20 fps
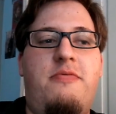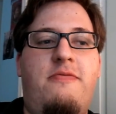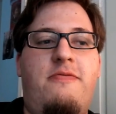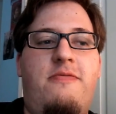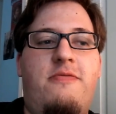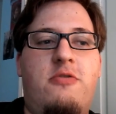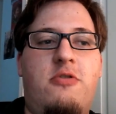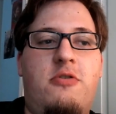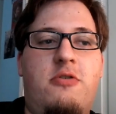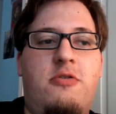
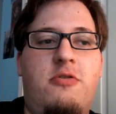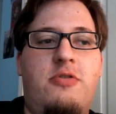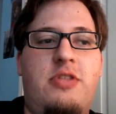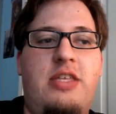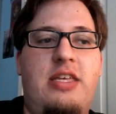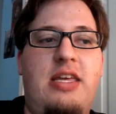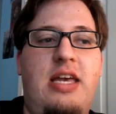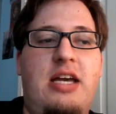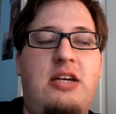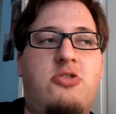for
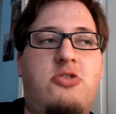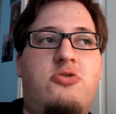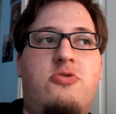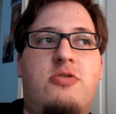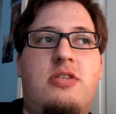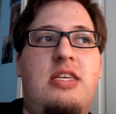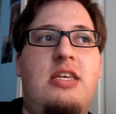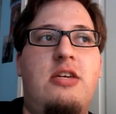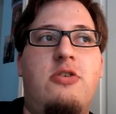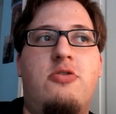the extra
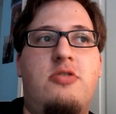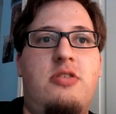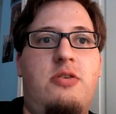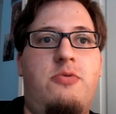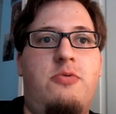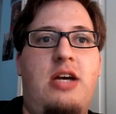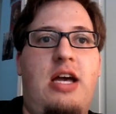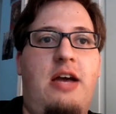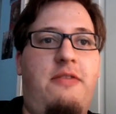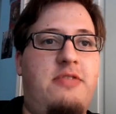years it
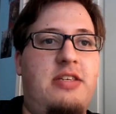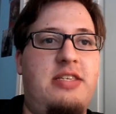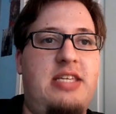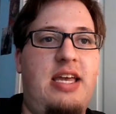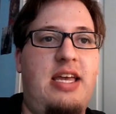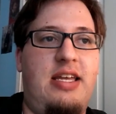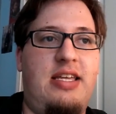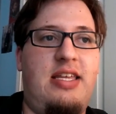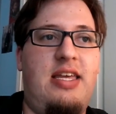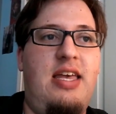will have to
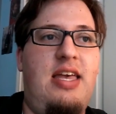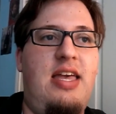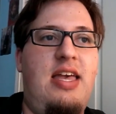take.